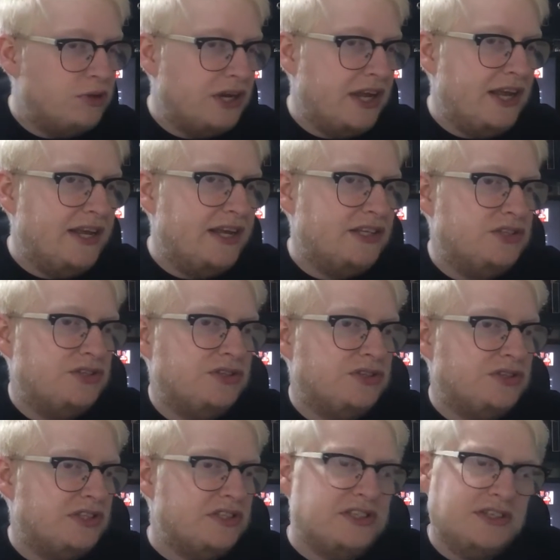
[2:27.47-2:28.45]
but it is
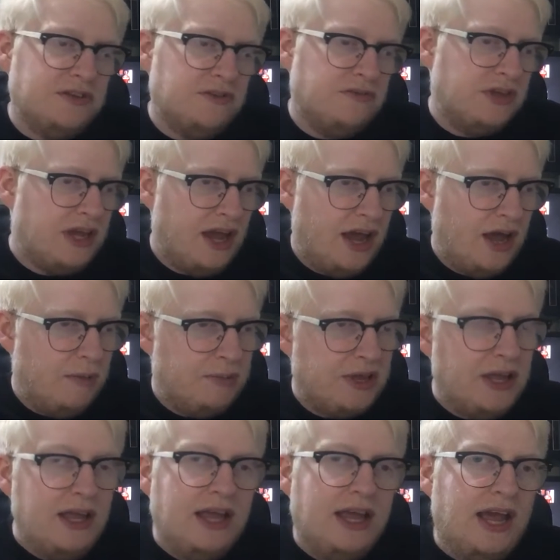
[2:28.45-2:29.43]
just a silver cap.
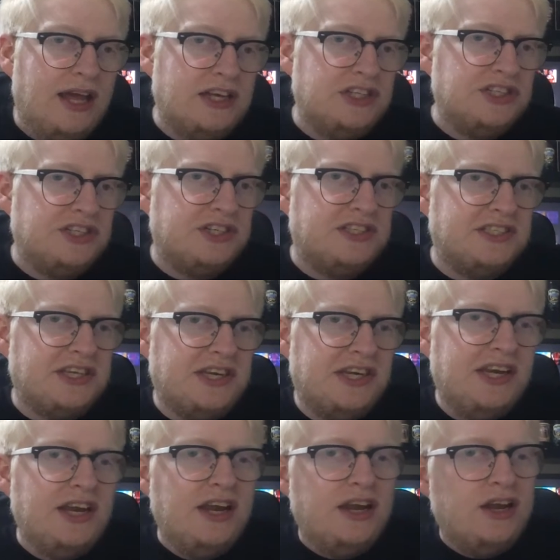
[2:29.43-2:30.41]
And as you can
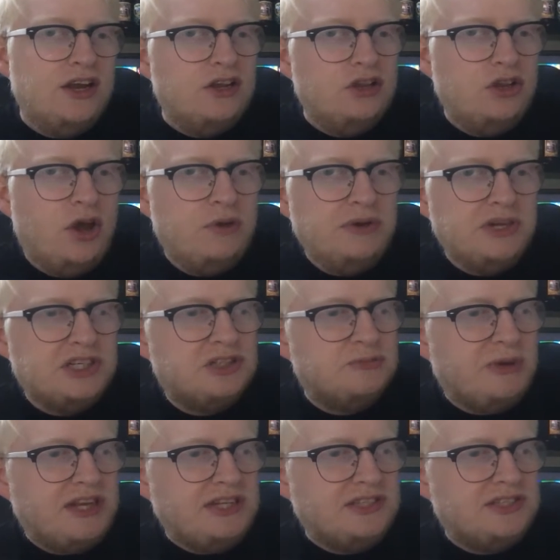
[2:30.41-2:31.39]
see, no
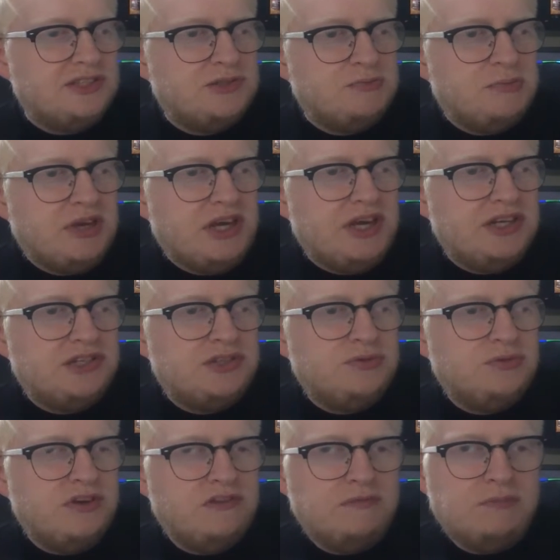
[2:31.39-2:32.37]
expense spared
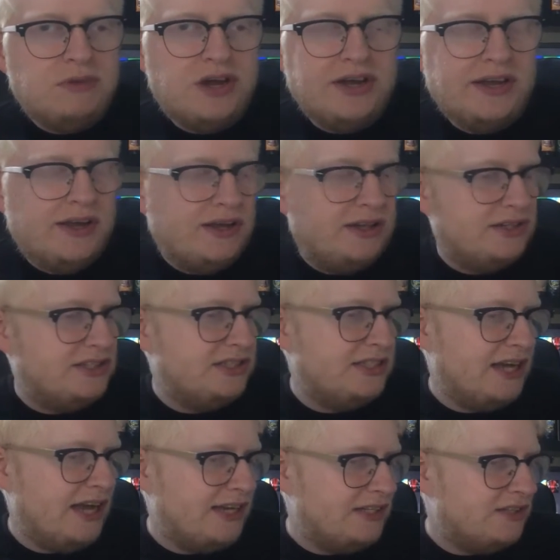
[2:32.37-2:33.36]
with my
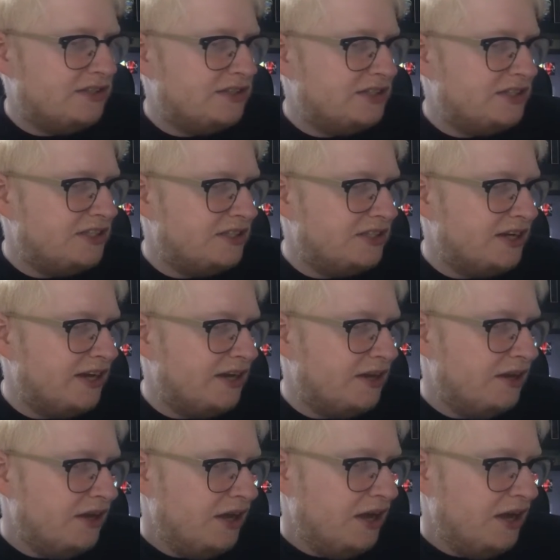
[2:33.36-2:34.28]
stand today.